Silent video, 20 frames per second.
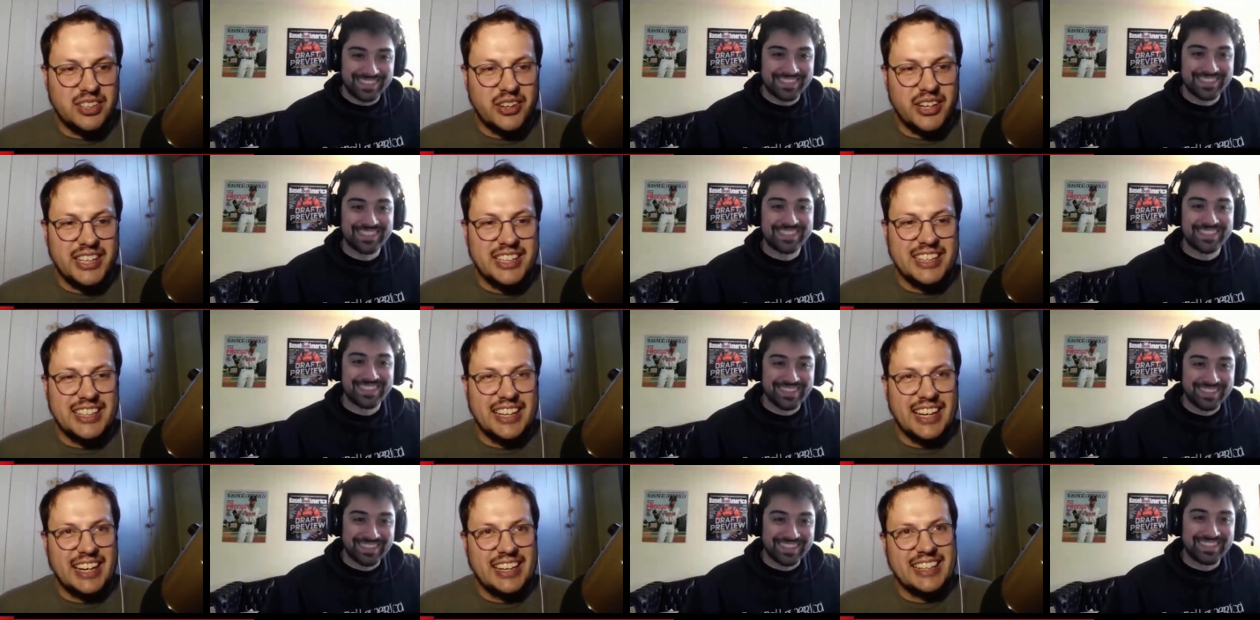Speaker 1: so I
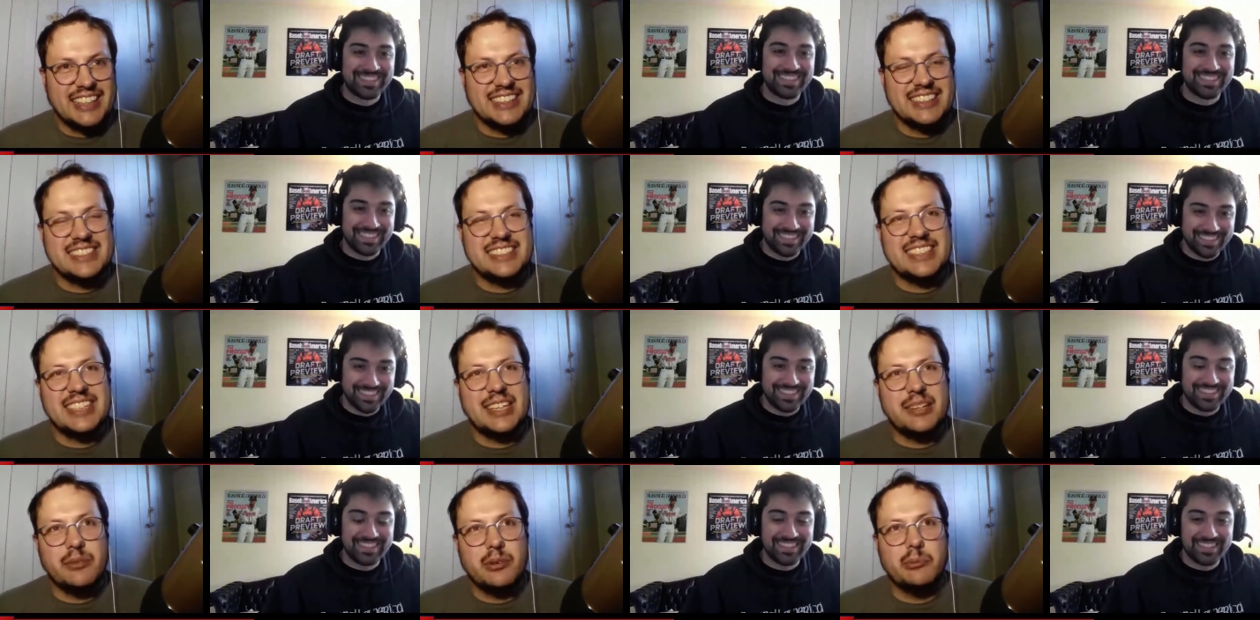did not get to
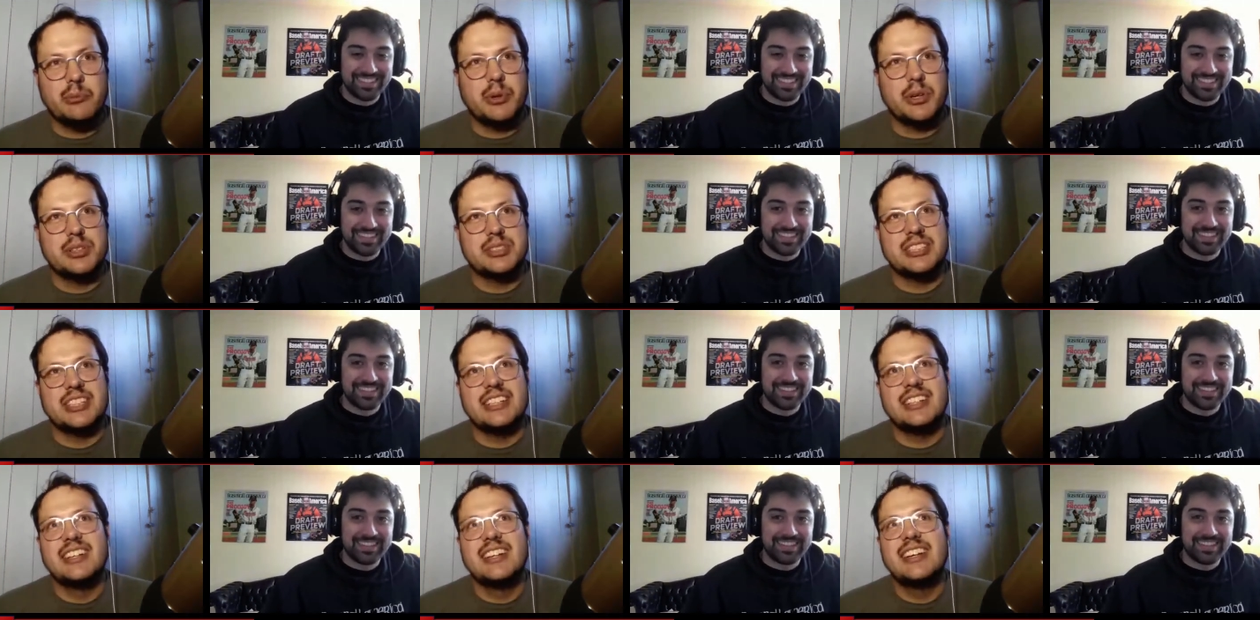see him in
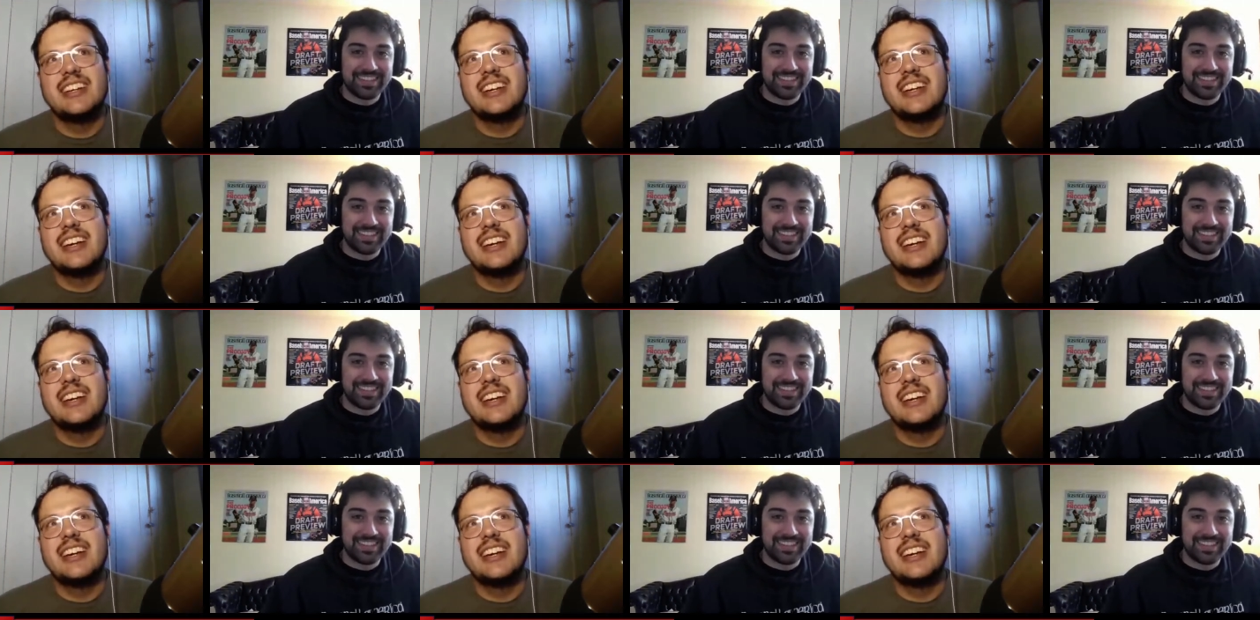person.